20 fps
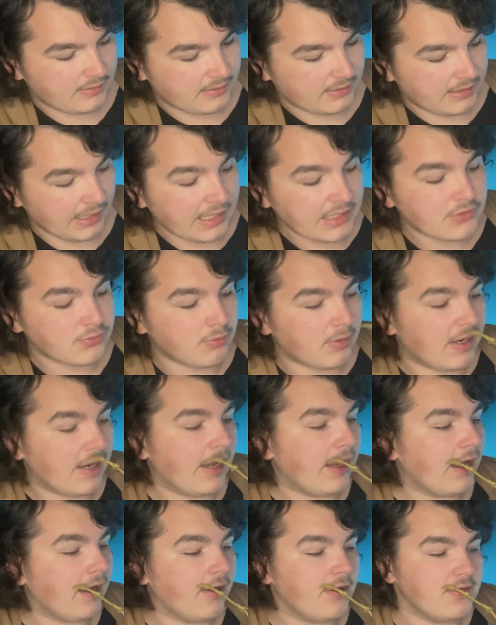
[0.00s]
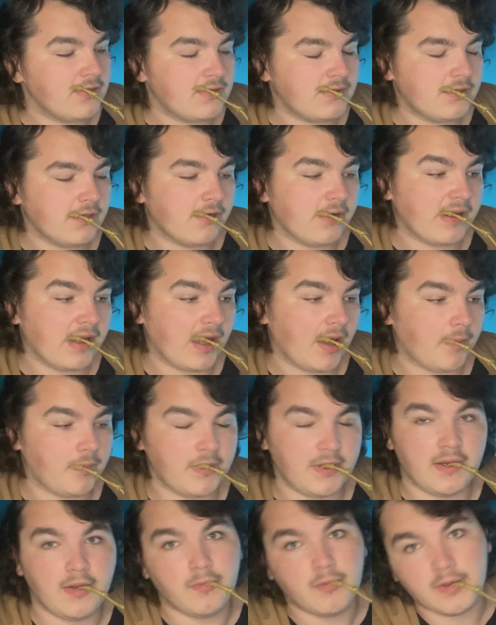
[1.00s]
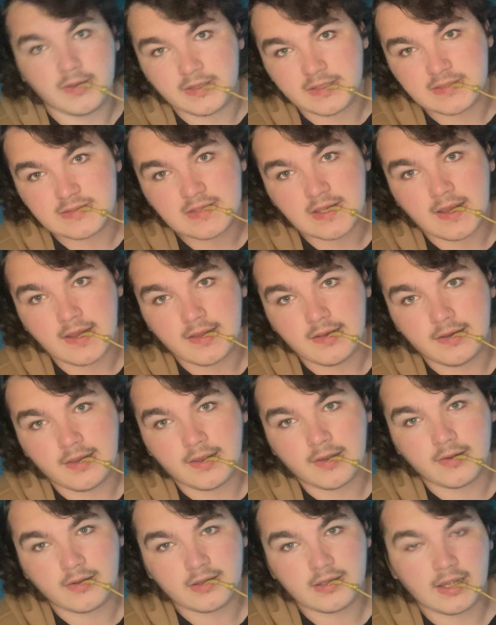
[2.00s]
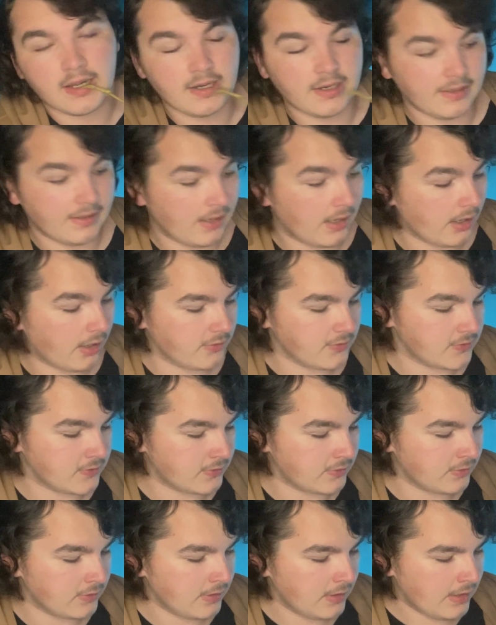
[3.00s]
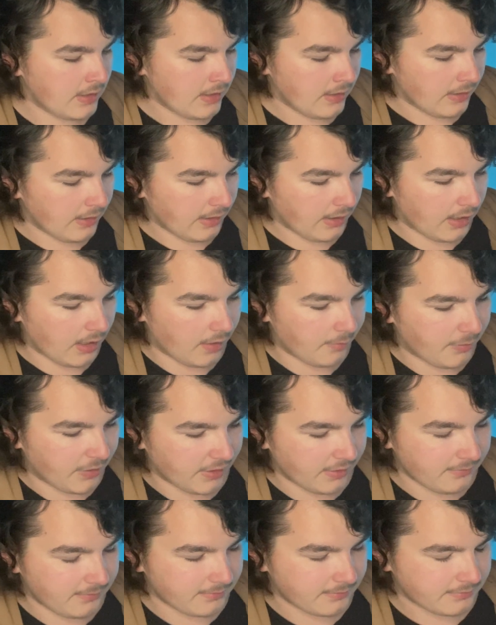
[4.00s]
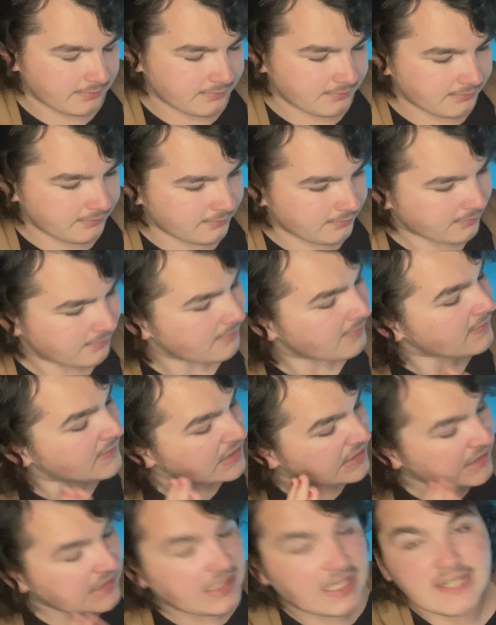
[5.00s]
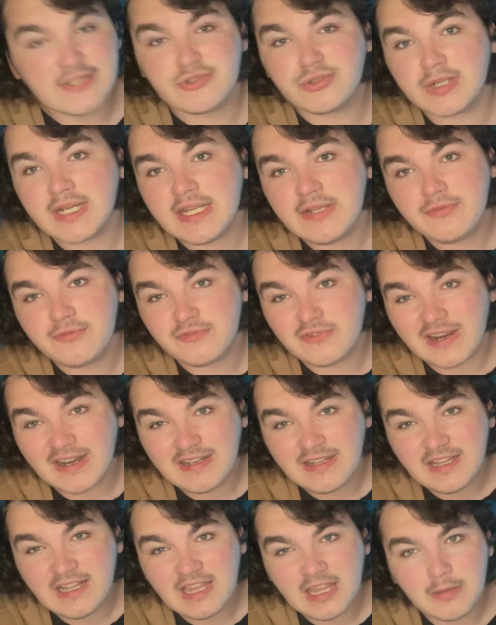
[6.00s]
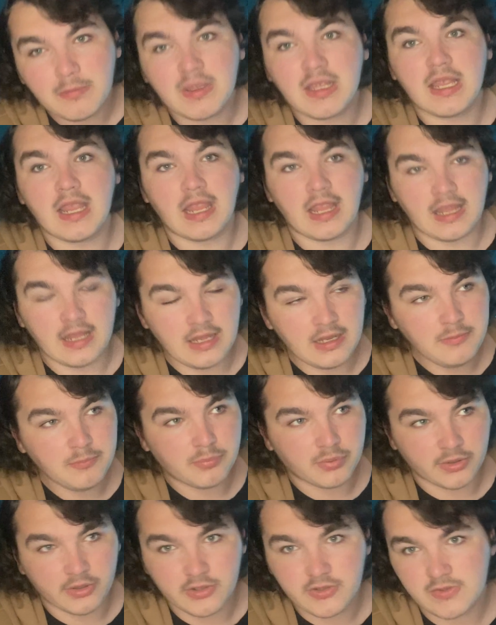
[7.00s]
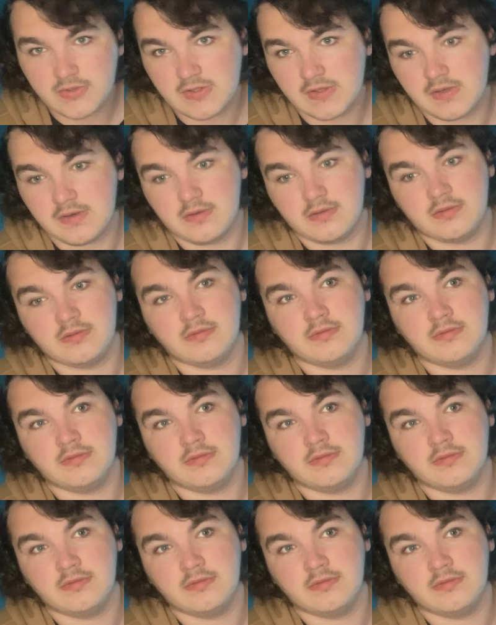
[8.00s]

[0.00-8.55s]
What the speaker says: that's why I was so happy when this guy got announced. But I tried finding him in person,